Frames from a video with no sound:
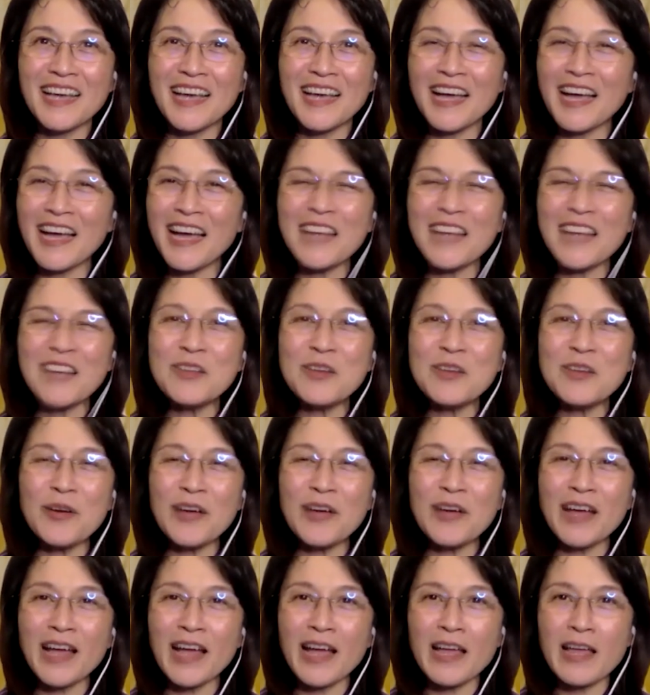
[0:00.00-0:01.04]
I don't know.
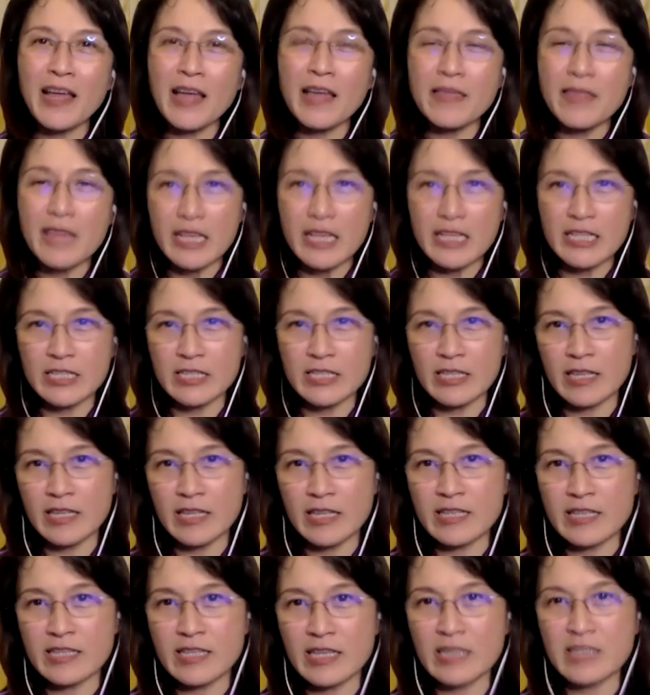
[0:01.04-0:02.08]
I think
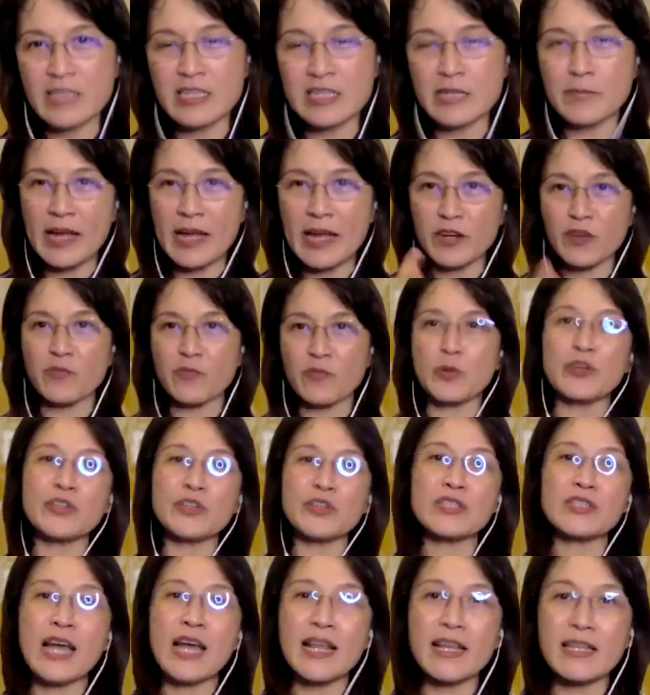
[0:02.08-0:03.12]
it's a matter of
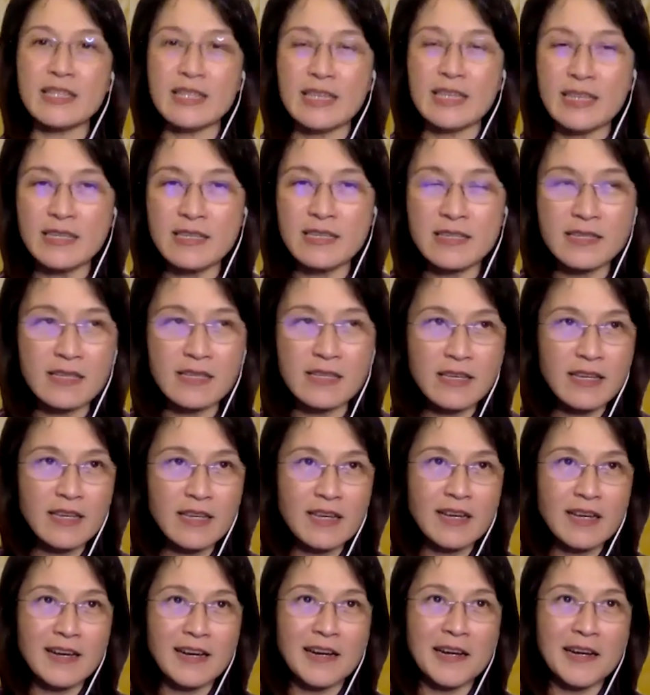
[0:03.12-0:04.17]
personalities.
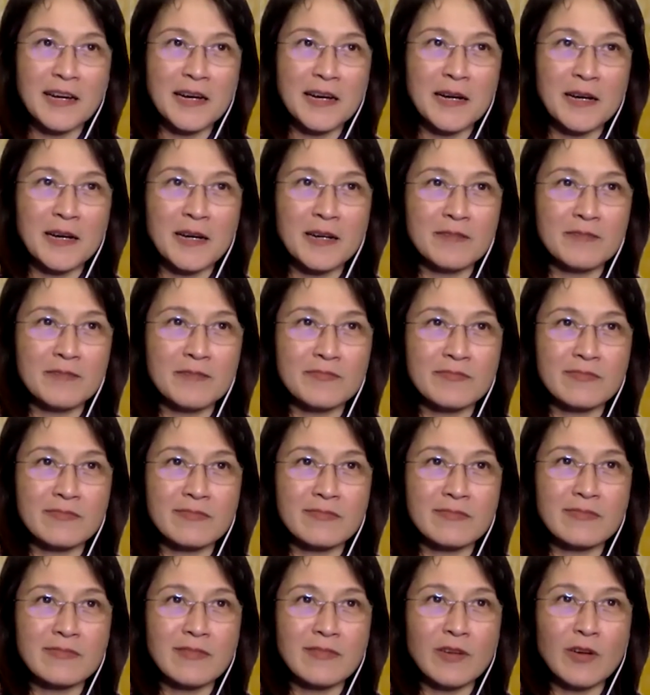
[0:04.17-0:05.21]

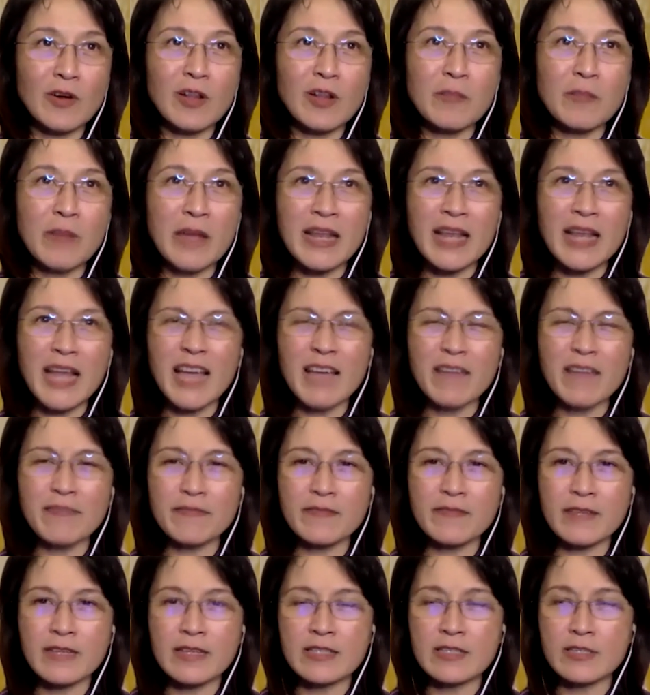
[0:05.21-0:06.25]
All my life,
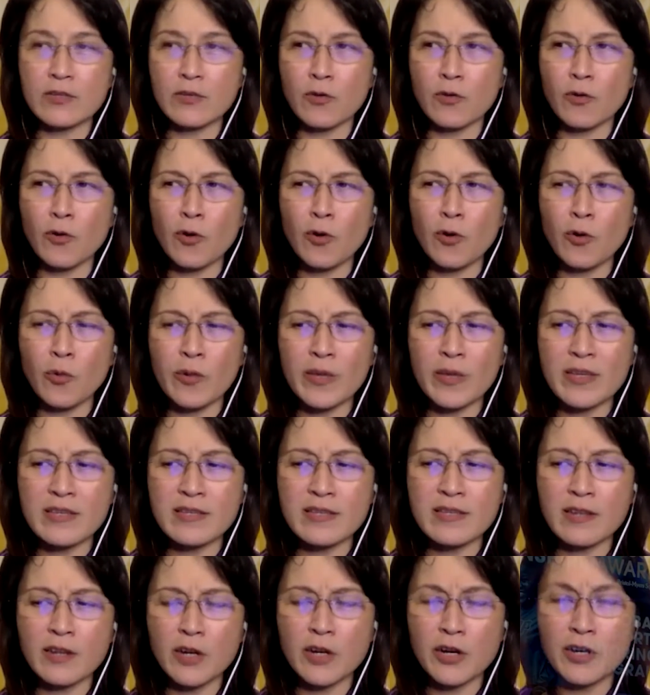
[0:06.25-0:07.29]
it's
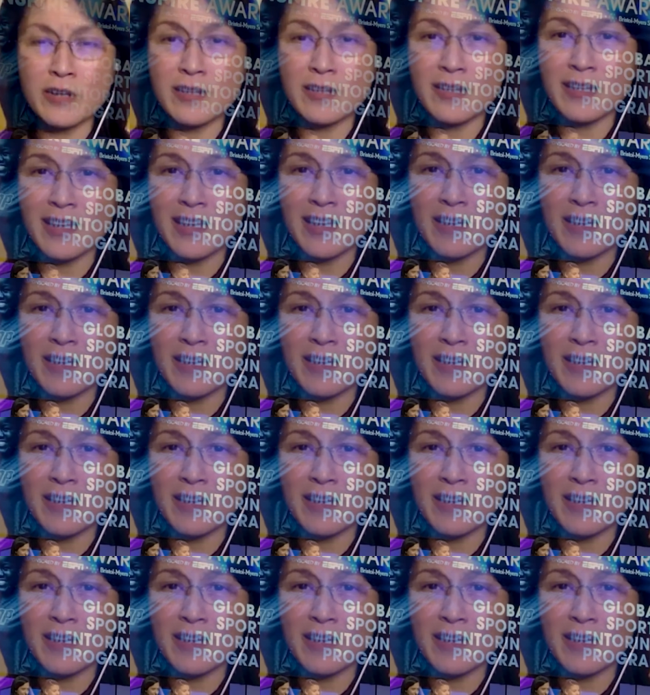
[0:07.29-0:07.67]
always hurdling a